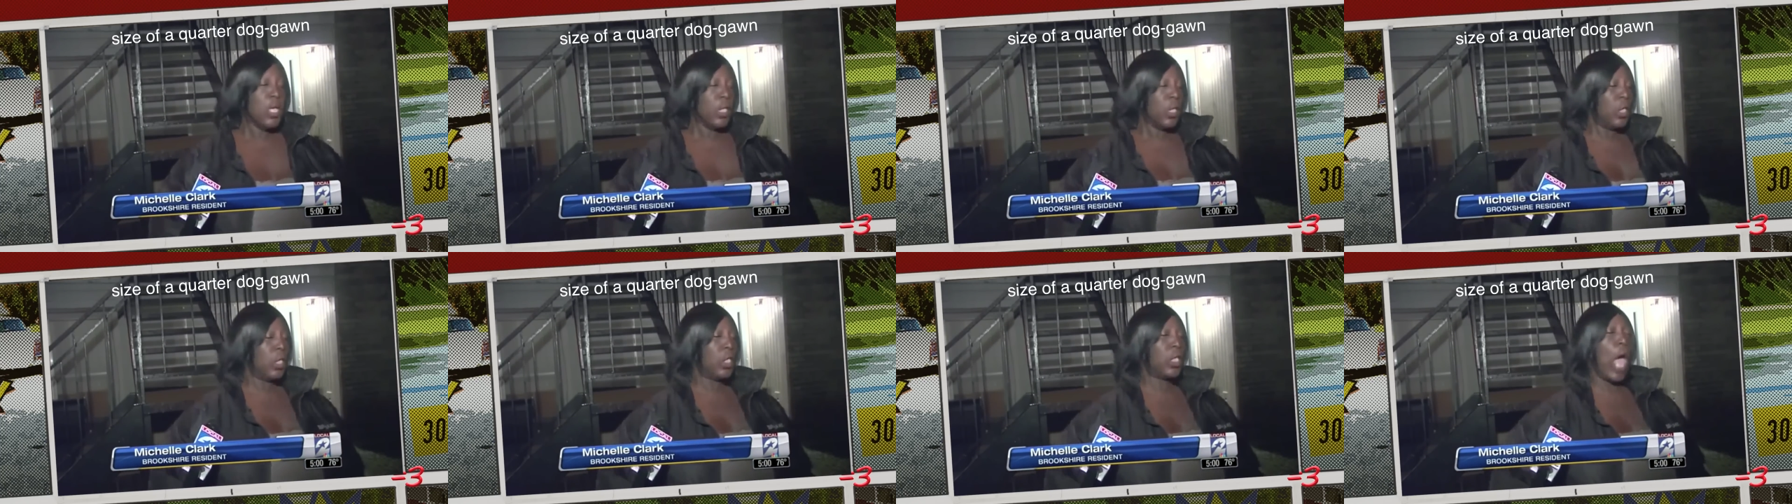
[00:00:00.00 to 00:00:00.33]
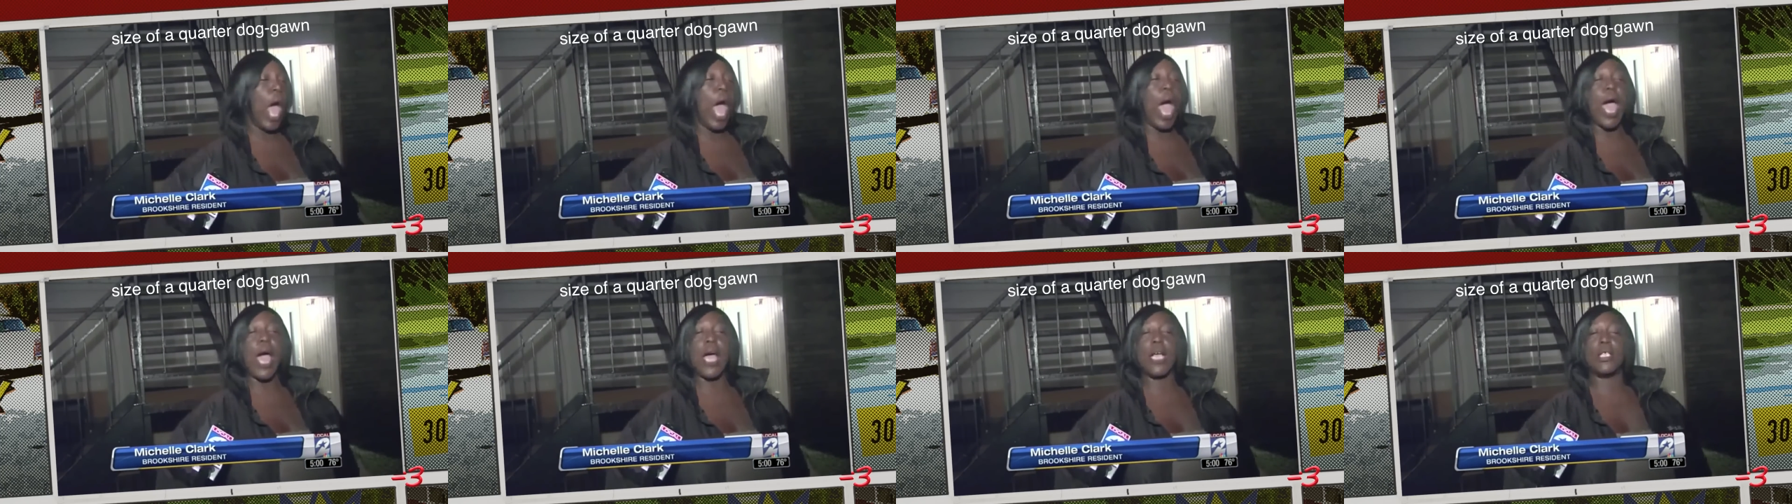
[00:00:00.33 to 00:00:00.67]

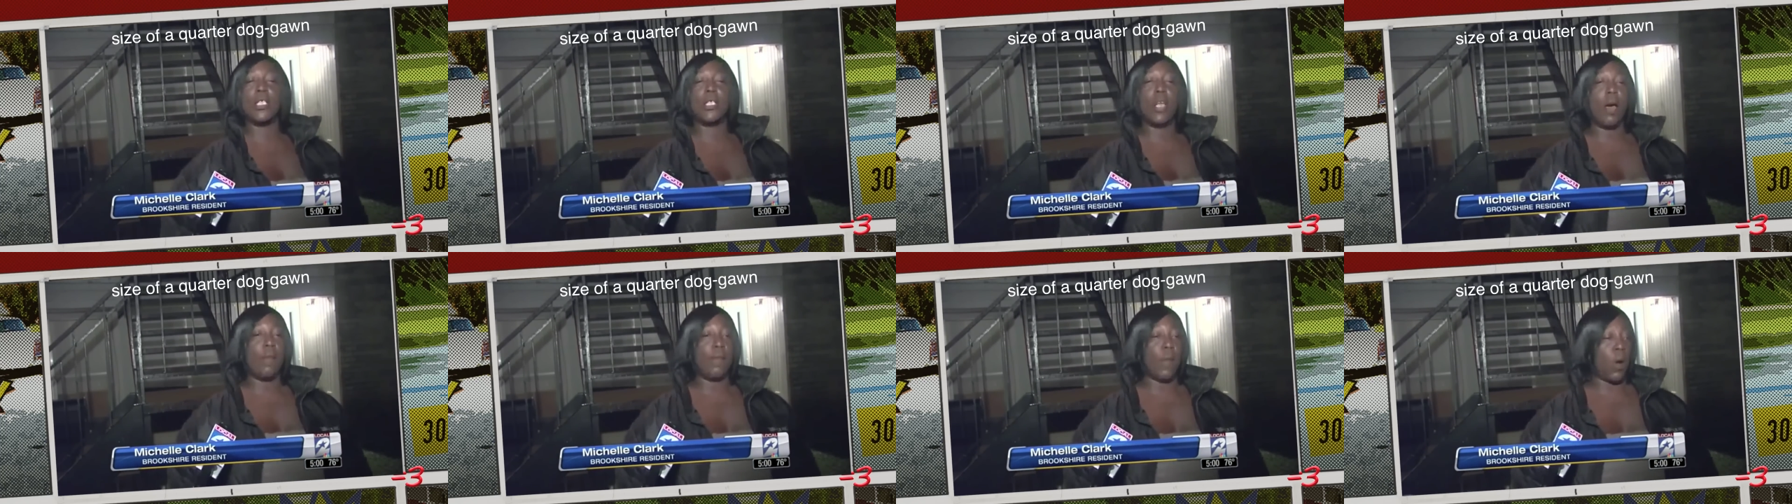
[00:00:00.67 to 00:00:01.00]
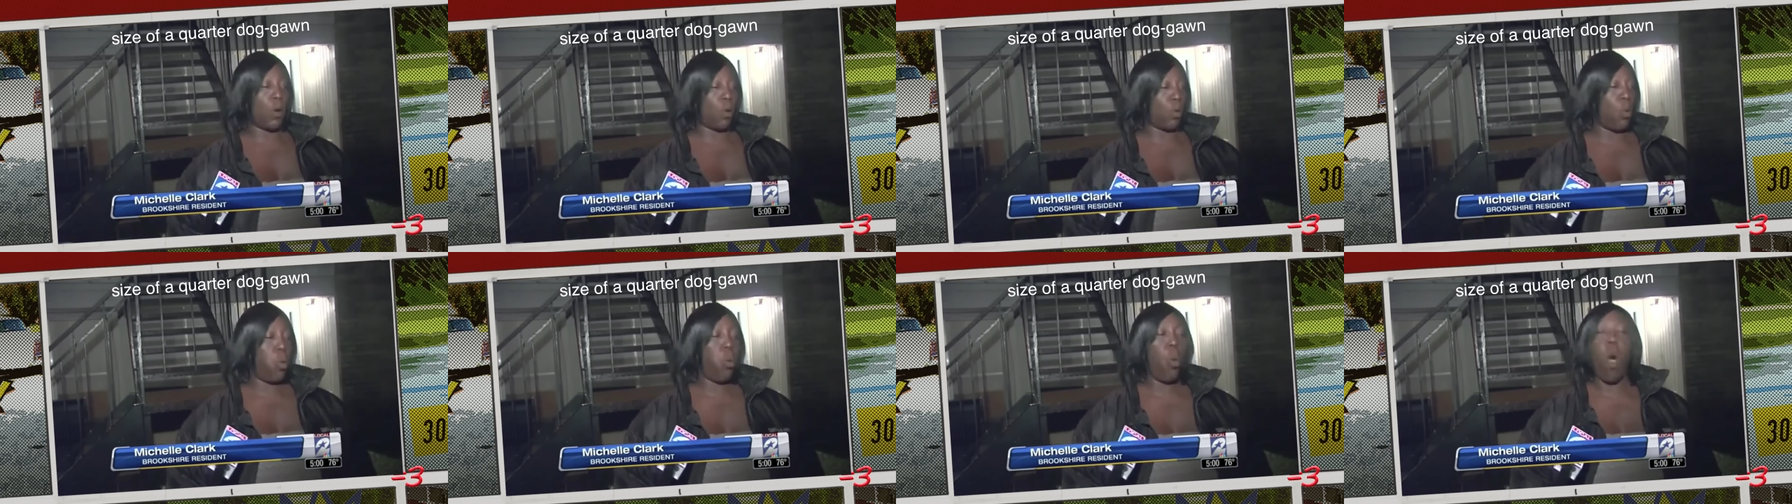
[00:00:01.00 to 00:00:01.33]
size of
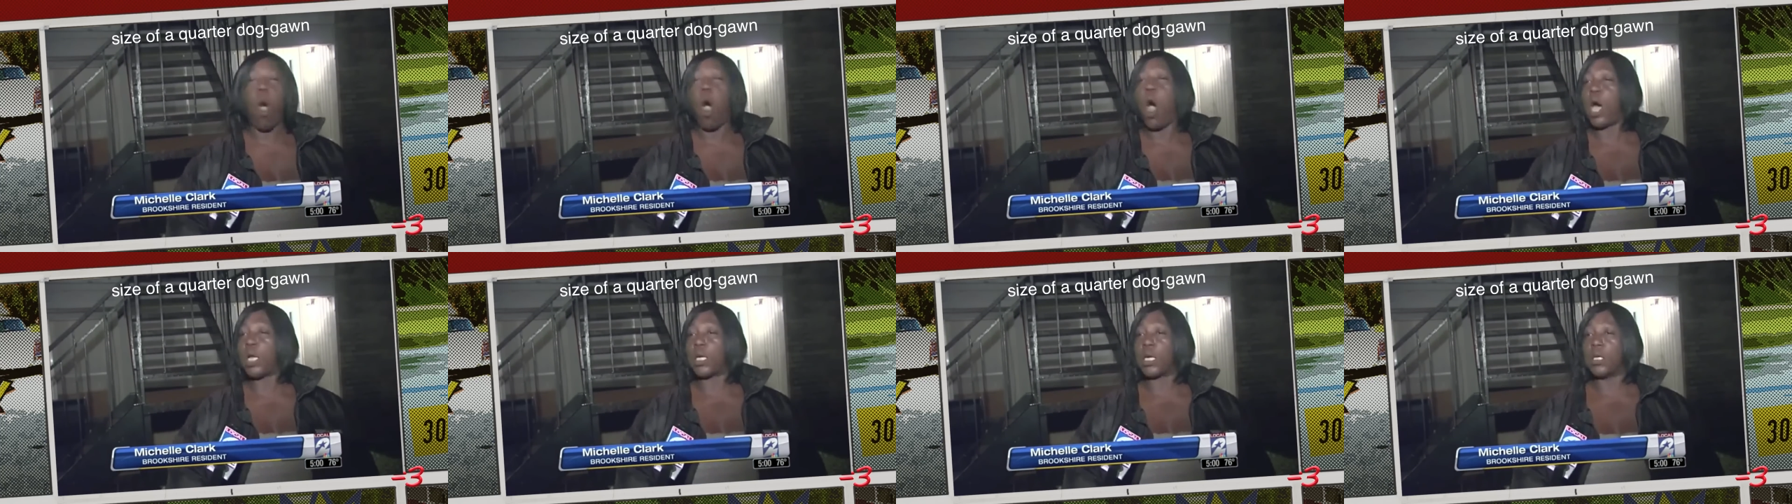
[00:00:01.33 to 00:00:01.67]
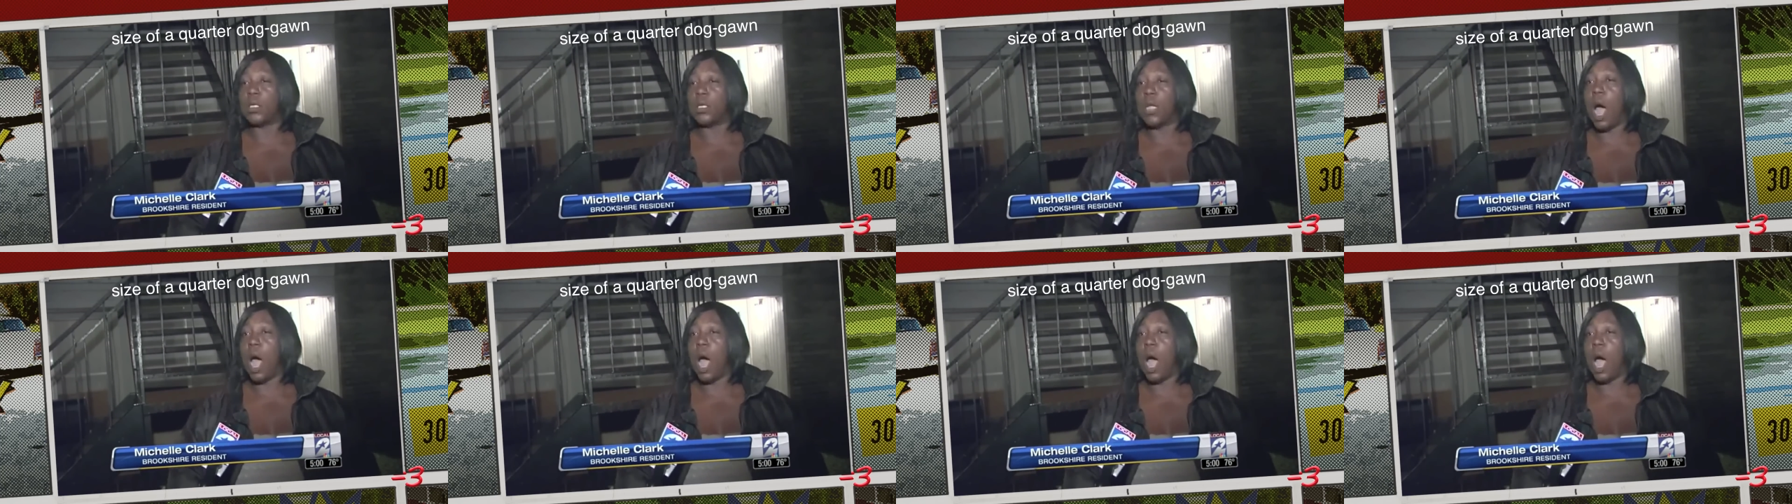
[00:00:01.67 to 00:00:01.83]
a quarter